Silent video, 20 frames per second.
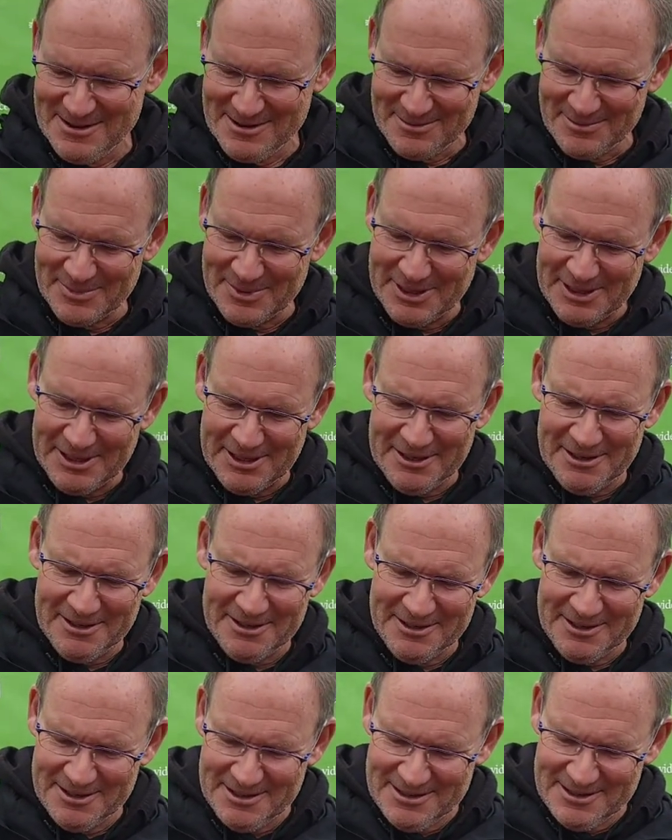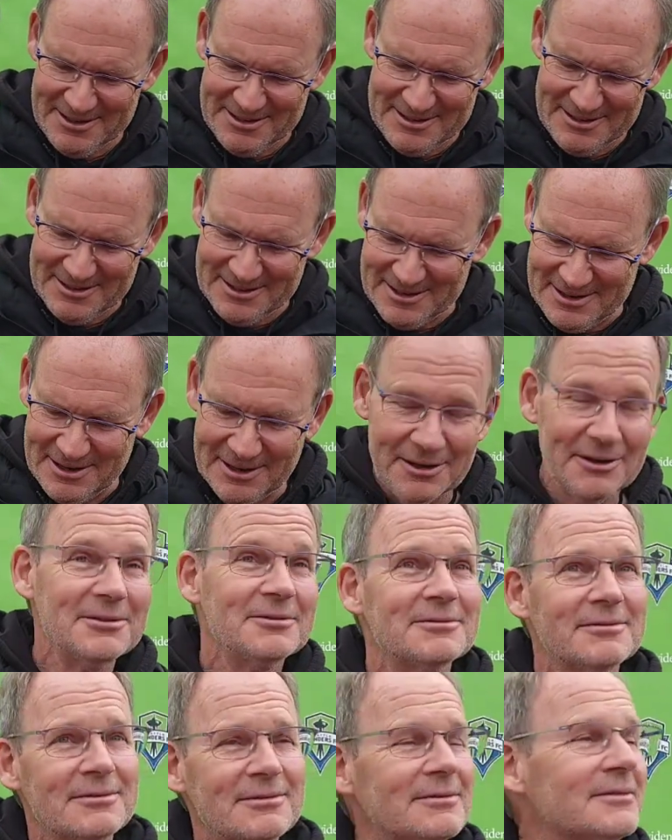I mean, you know,
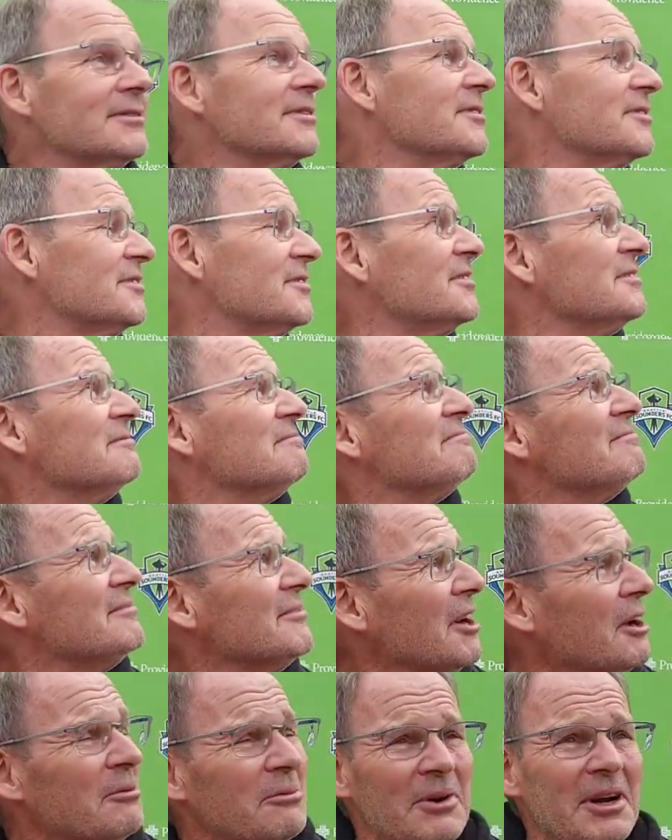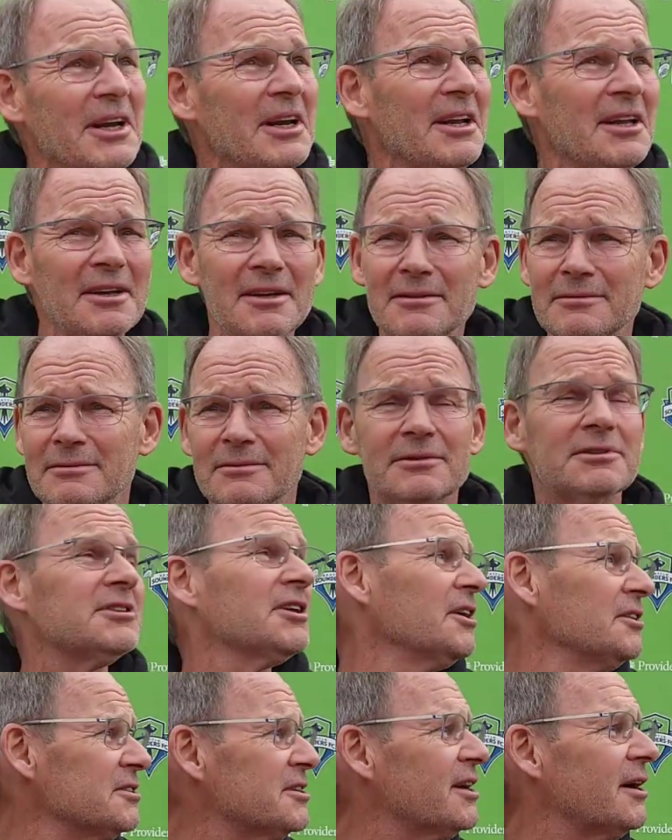it's not raining,
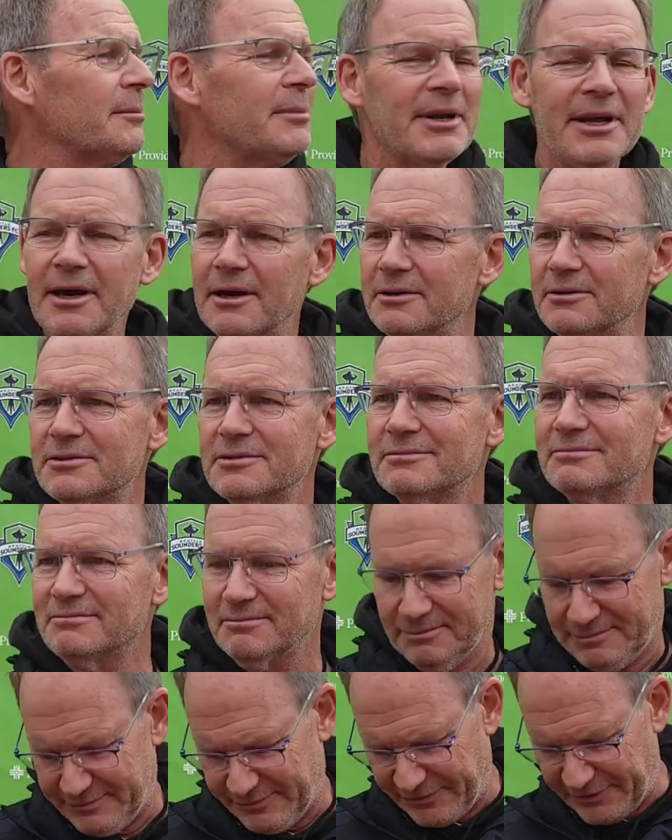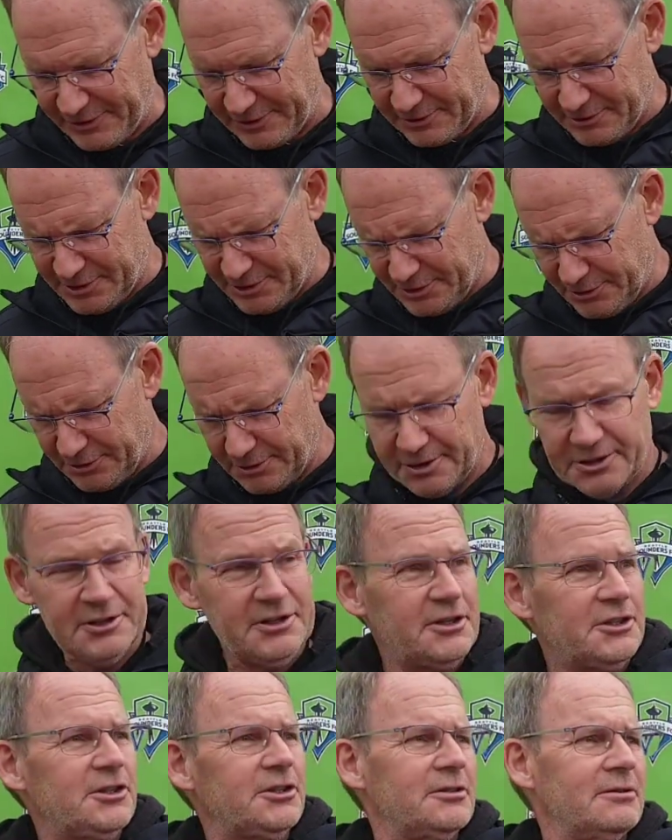sun's coming out, field's in good
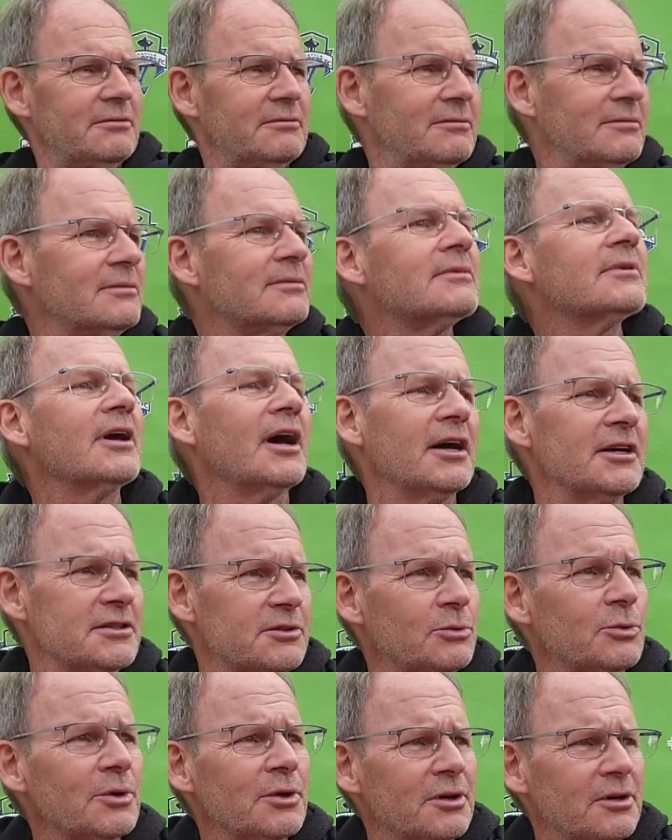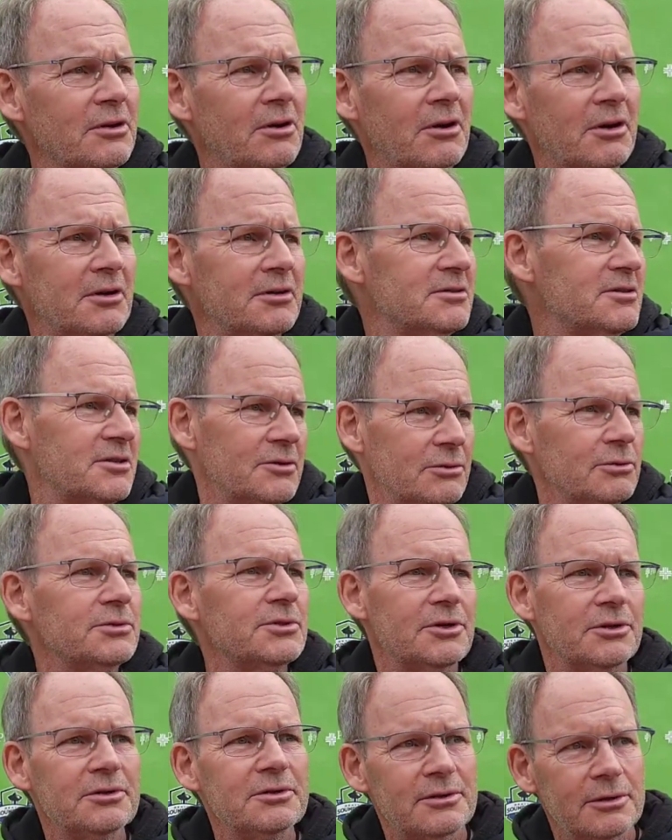condition, guys are working hard, so it was
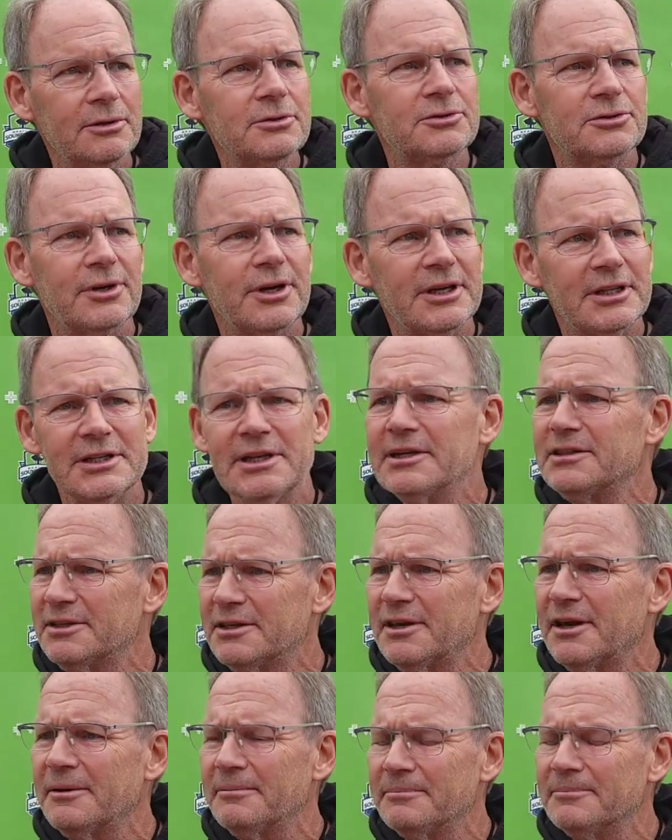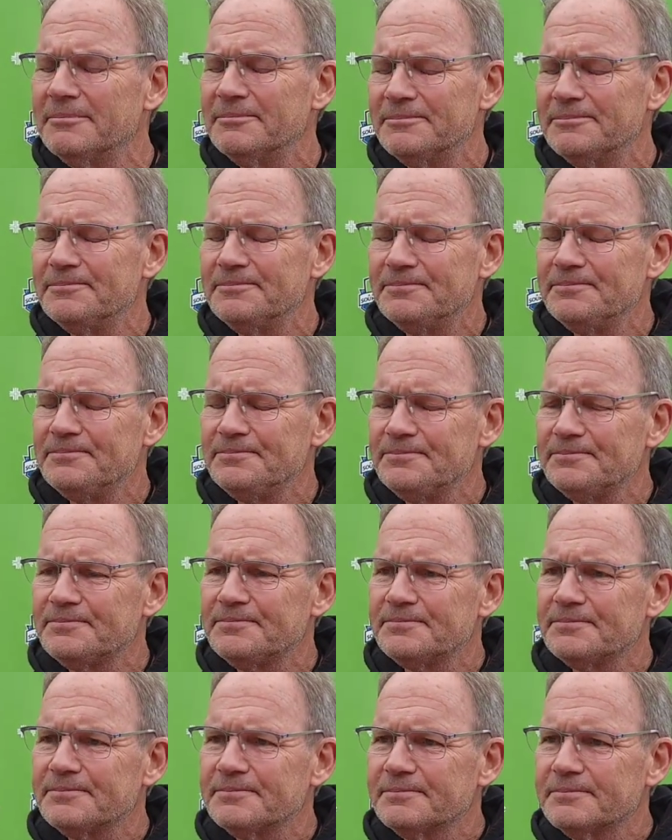good training day today. Ciao
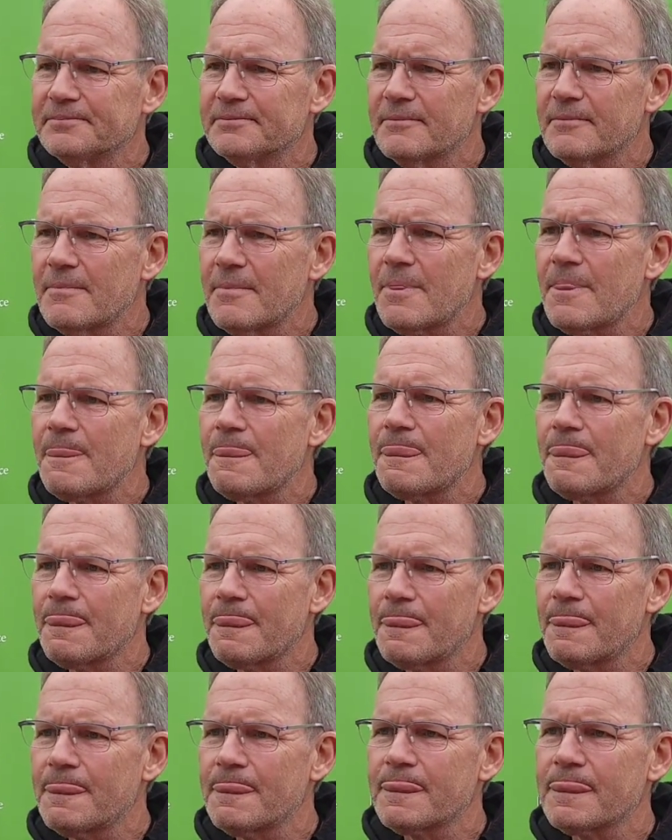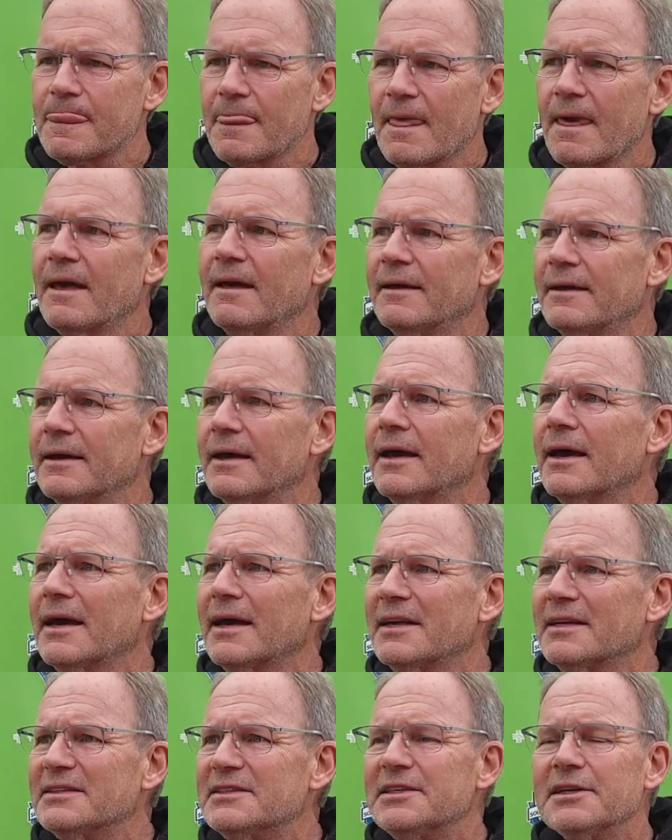Paulo left practice early? Yeah,
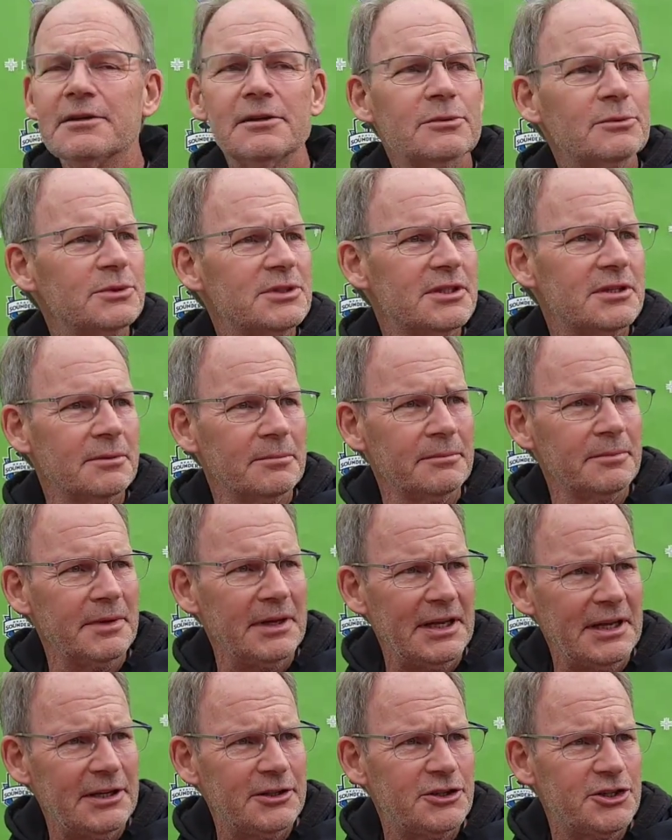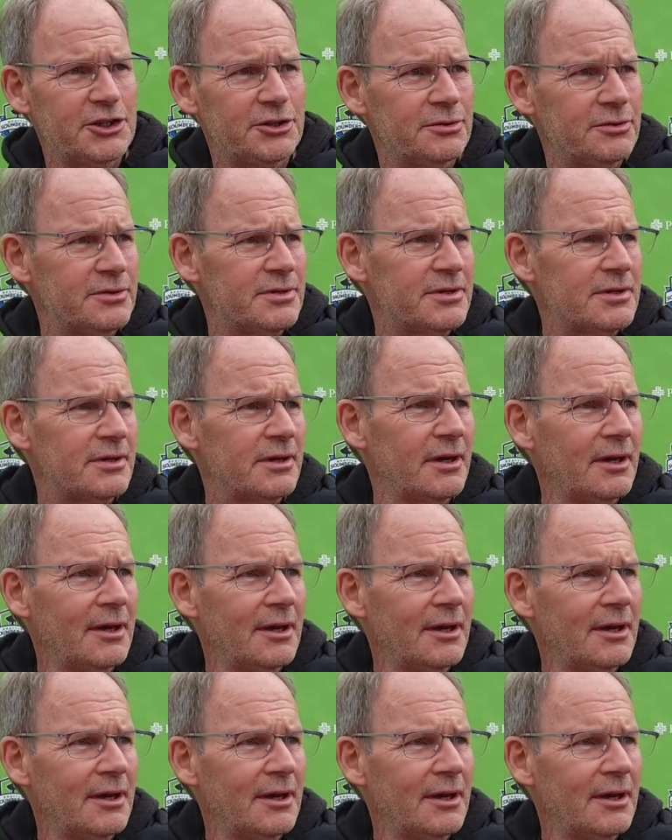he's dealing with some knee issues.